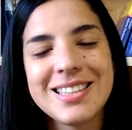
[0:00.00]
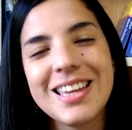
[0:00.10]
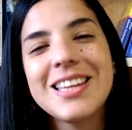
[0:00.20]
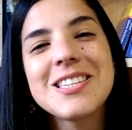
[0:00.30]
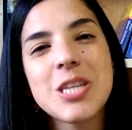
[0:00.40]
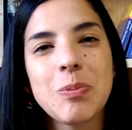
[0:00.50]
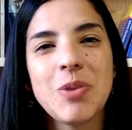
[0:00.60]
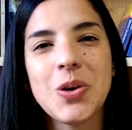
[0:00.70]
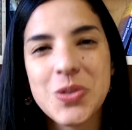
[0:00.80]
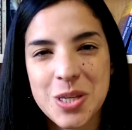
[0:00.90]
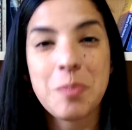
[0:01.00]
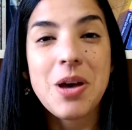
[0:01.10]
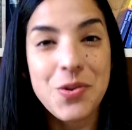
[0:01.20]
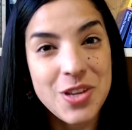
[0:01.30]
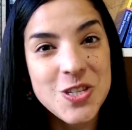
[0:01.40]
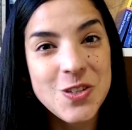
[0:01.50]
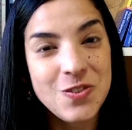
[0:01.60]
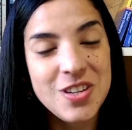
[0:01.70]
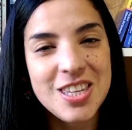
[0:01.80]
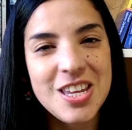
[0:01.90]
taking some notes about this
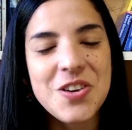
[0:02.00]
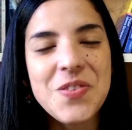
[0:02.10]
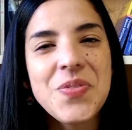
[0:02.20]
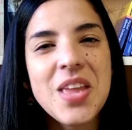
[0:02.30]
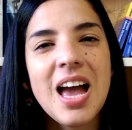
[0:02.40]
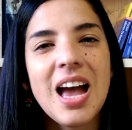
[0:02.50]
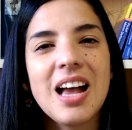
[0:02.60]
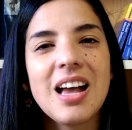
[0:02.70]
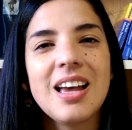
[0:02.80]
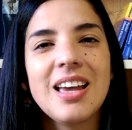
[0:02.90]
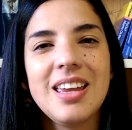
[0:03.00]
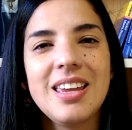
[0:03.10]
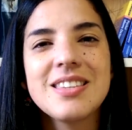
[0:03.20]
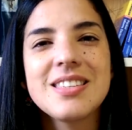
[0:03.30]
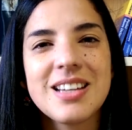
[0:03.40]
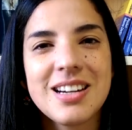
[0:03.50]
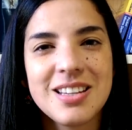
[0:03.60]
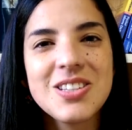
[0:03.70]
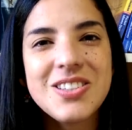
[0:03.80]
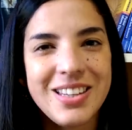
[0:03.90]
video, I
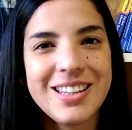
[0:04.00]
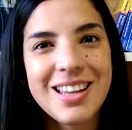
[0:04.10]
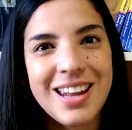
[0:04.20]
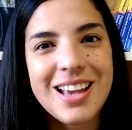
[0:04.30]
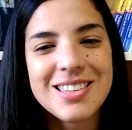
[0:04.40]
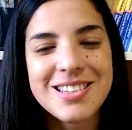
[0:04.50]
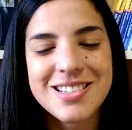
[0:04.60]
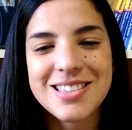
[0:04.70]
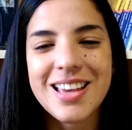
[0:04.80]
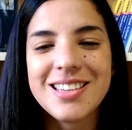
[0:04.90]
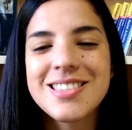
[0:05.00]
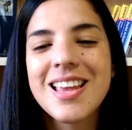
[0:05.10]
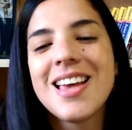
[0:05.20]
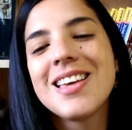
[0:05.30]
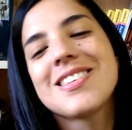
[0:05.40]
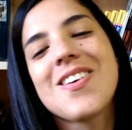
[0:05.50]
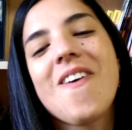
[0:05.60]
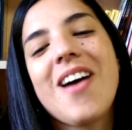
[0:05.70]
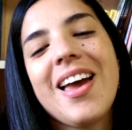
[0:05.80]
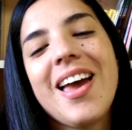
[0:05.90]
started doing that exercise. So
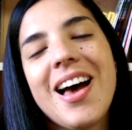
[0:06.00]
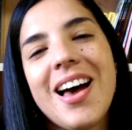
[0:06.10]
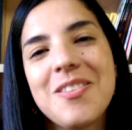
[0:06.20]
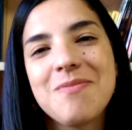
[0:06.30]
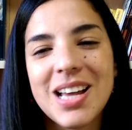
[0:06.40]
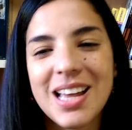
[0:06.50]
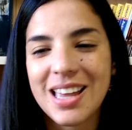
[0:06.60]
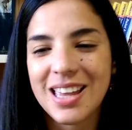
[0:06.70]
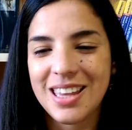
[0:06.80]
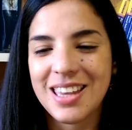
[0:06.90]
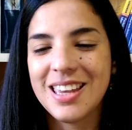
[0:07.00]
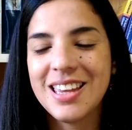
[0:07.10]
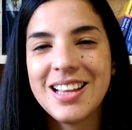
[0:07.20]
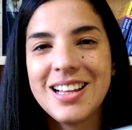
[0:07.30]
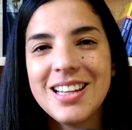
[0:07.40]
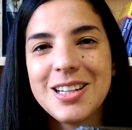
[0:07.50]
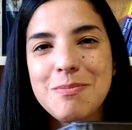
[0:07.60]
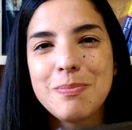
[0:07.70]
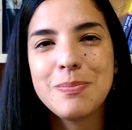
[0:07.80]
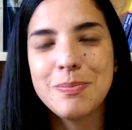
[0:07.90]
I had my
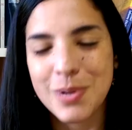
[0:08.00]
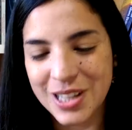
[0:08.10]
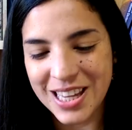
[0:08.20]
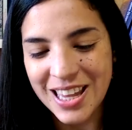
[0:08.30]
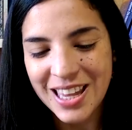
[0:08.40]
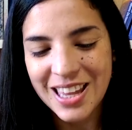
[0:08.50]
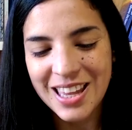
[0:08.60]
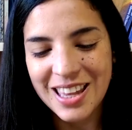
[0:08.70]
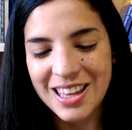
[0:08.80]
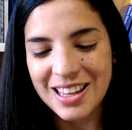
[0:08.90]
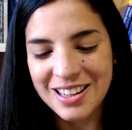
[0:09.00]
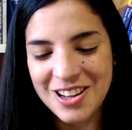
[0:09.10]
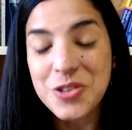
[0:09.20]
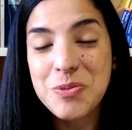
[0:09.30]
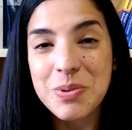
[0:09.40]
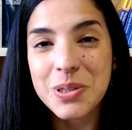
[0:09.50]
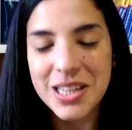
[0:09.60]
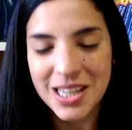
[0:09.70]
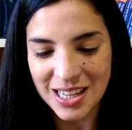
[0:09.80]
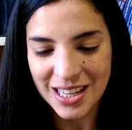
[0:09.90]
little book, uh,
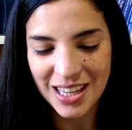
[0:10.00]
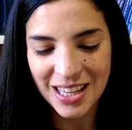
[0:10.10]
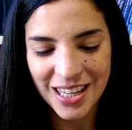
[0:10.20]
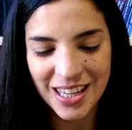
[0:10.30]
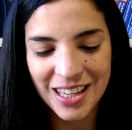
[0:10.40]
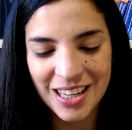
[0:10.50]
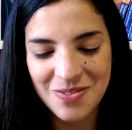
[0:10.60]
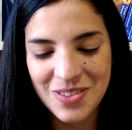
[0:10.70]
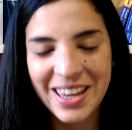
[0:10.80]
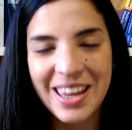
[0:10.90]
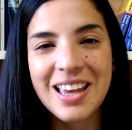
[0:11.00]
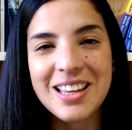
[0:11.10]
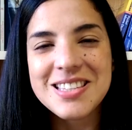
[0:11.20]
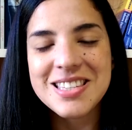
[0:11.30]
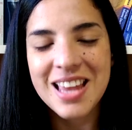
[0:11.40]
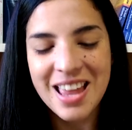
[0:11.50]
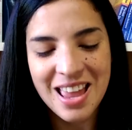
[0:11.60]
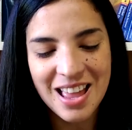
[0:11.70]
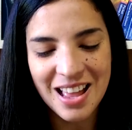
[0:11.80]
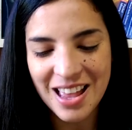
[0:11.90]
notebook in my hands,
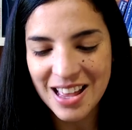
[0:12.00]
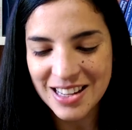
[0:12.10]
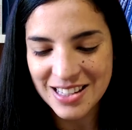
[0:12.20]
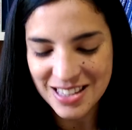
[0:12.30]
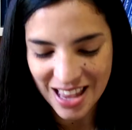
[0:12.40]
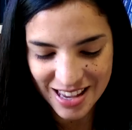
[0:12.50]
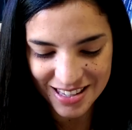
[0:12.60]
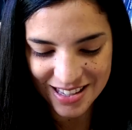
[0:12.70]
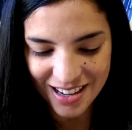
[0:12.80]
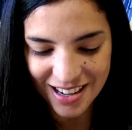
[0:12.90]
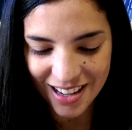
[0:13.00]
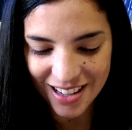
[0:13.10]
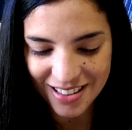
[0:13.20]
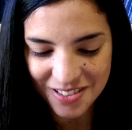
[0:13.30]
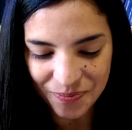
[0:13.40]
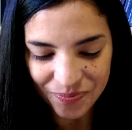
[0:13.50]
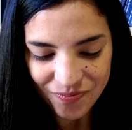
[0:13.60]
and I started